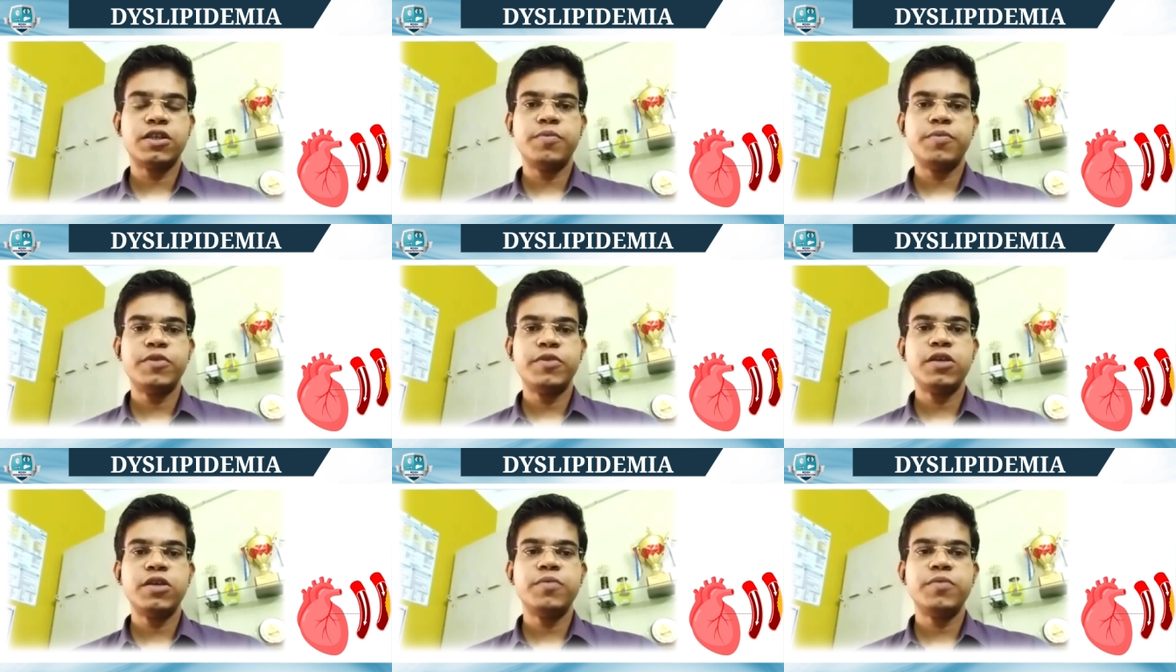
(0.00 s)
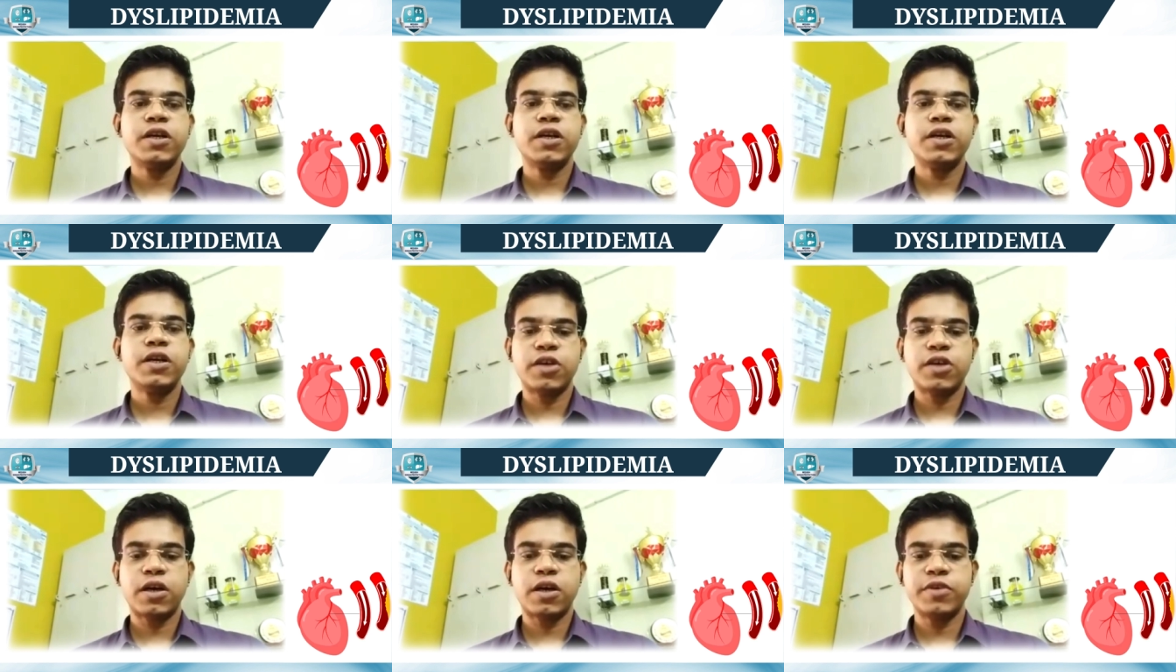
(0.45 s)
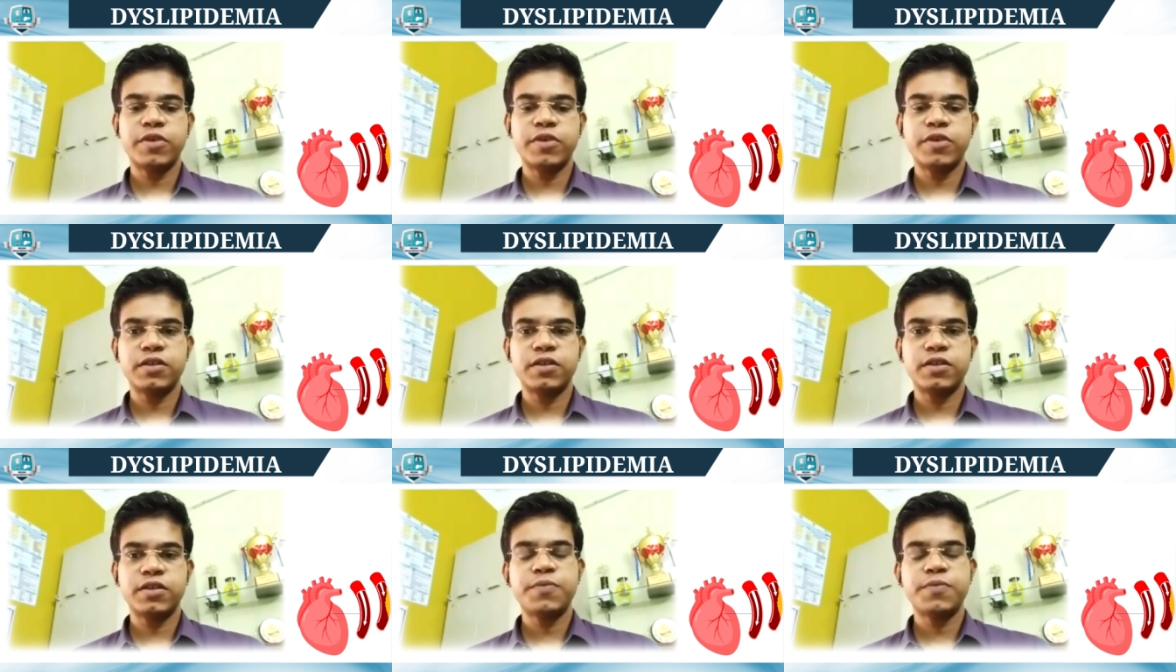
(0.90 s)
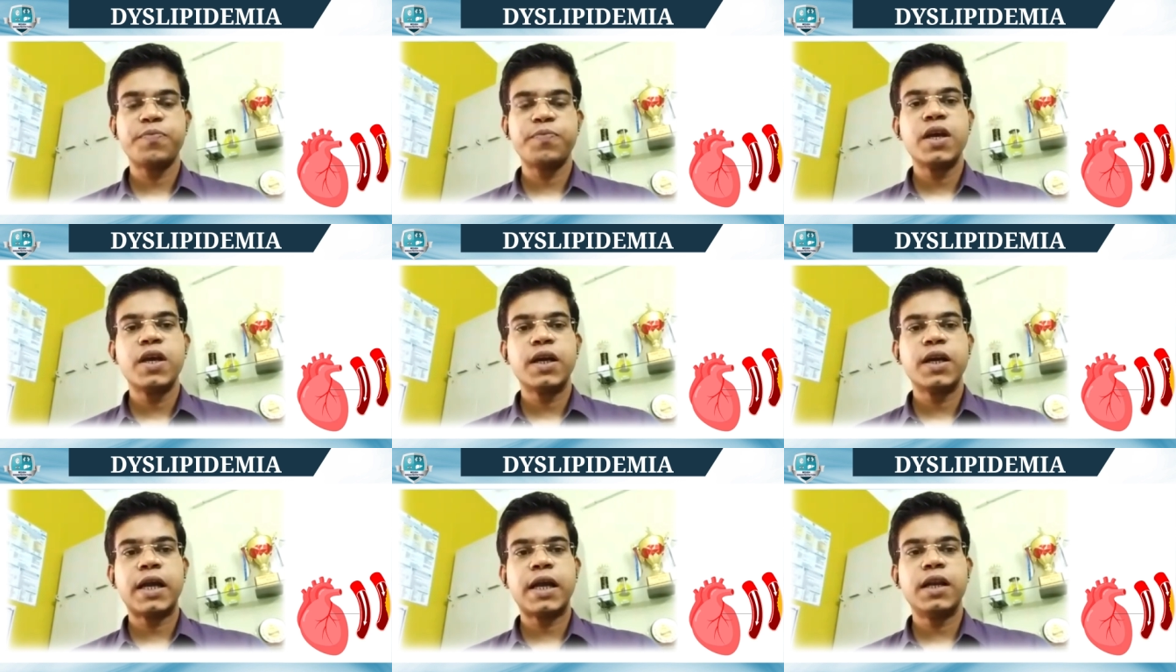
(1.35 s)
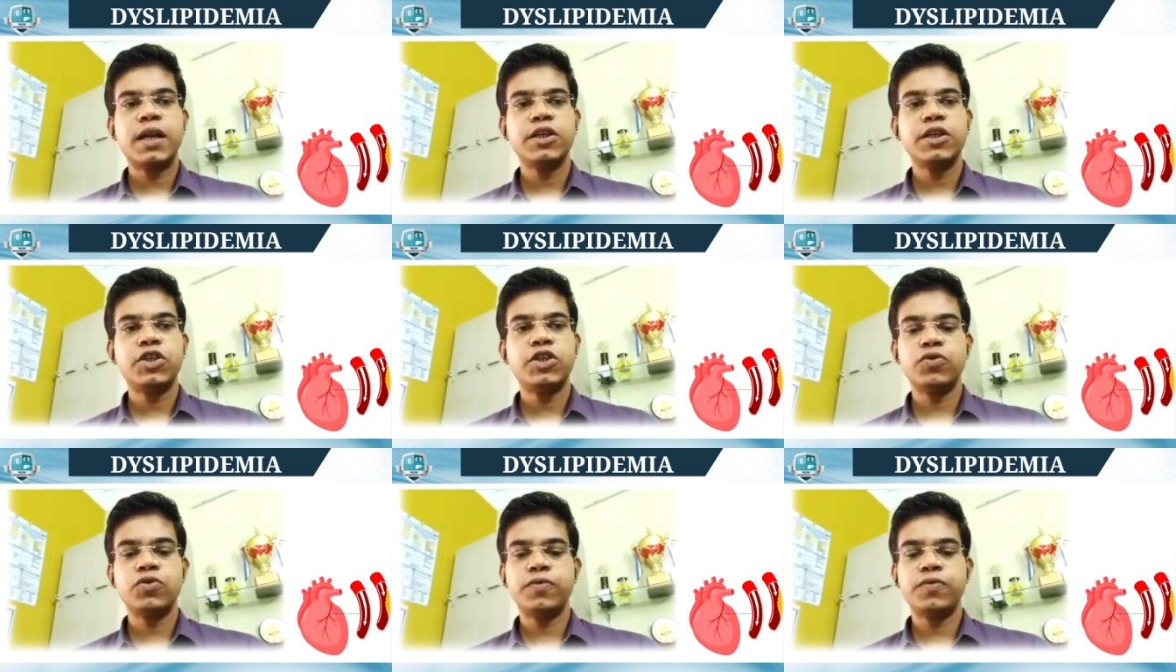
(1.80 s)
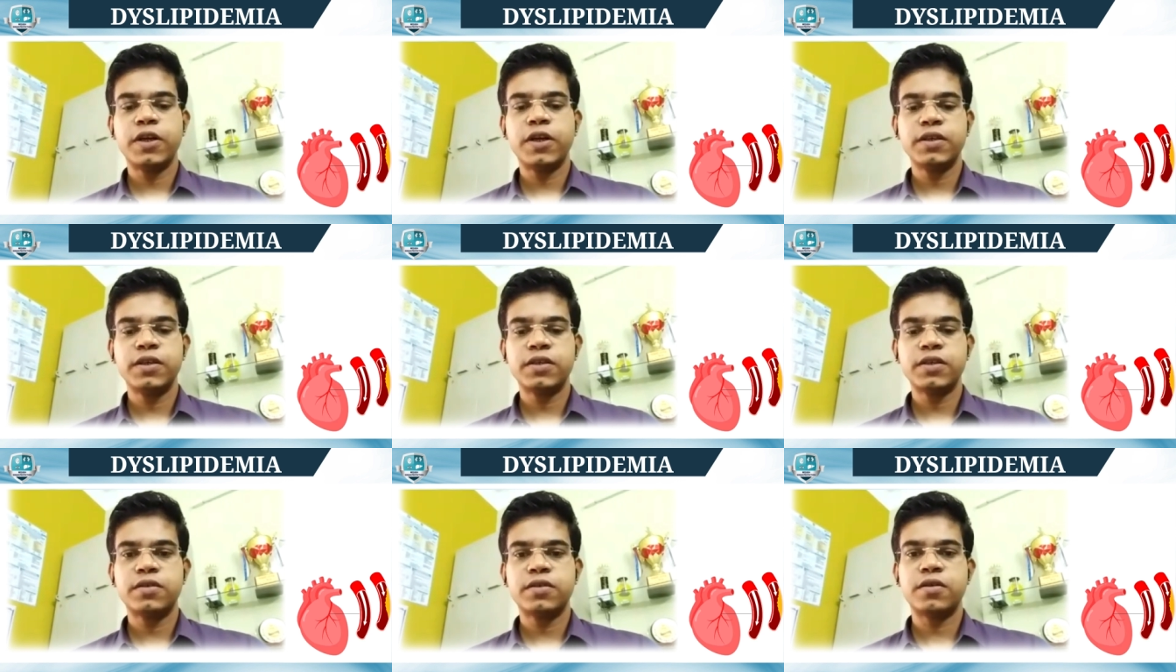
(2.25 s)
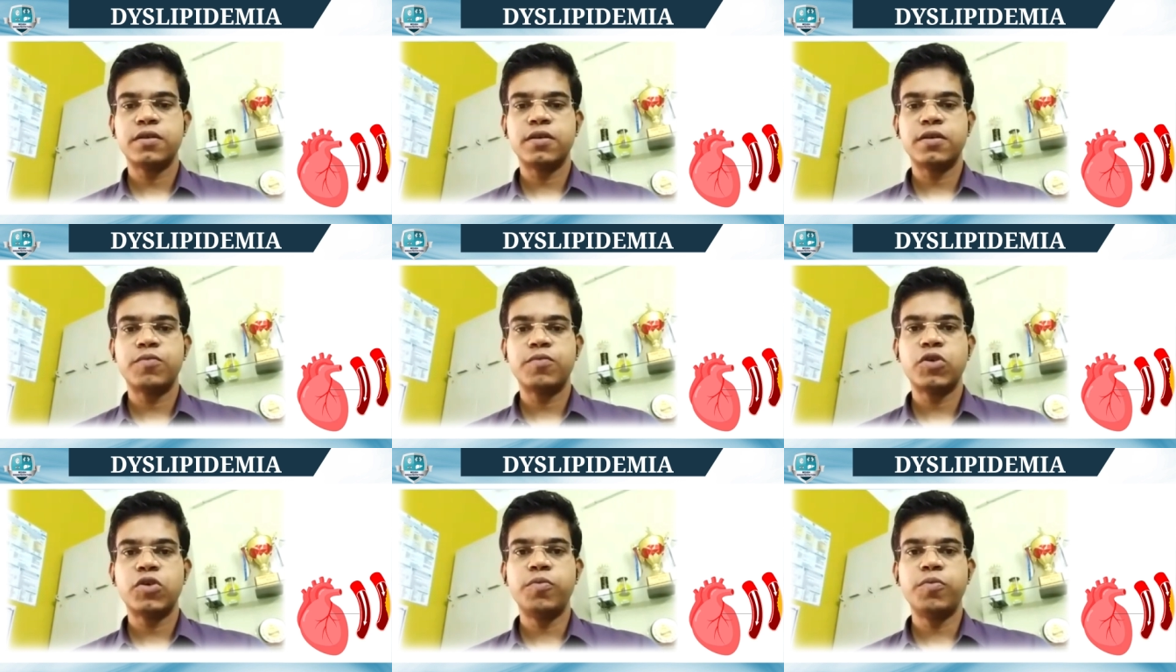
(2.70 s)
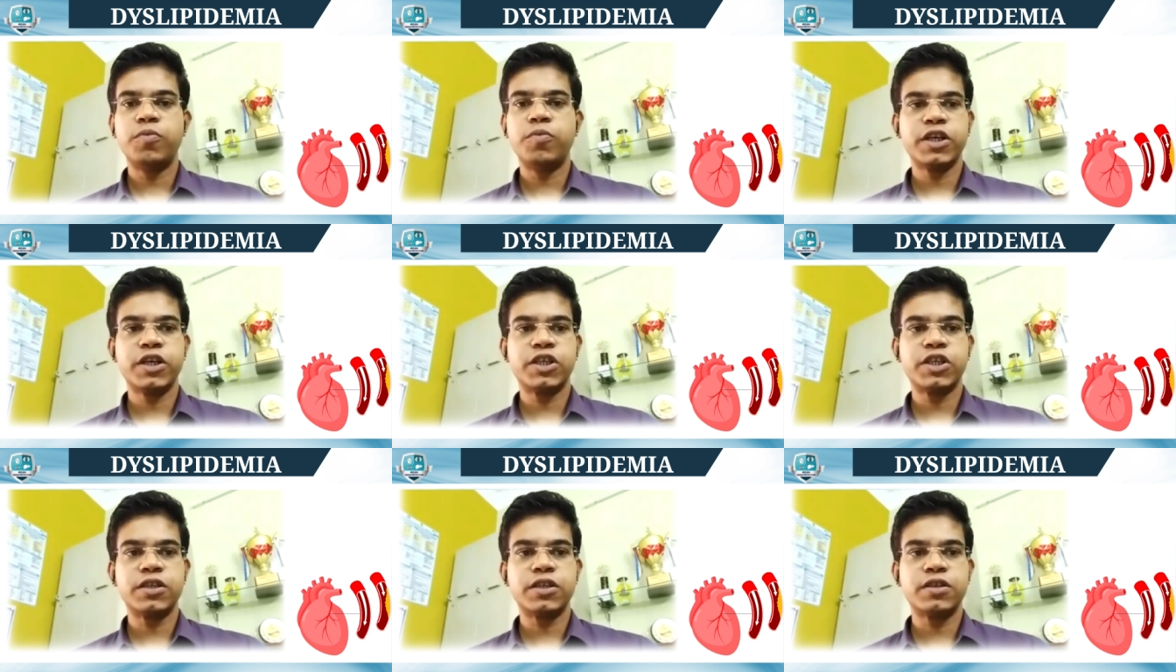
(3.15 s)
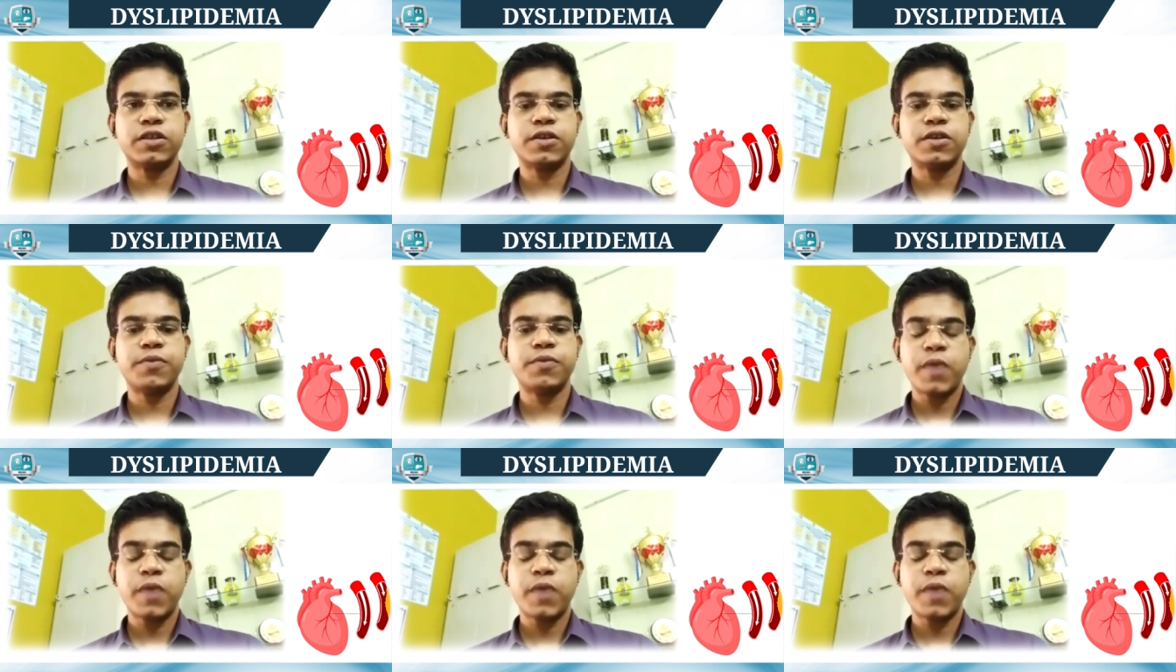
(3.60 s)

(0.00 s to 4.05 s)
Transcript: dyslipidemia in diabetes can lead to various complications.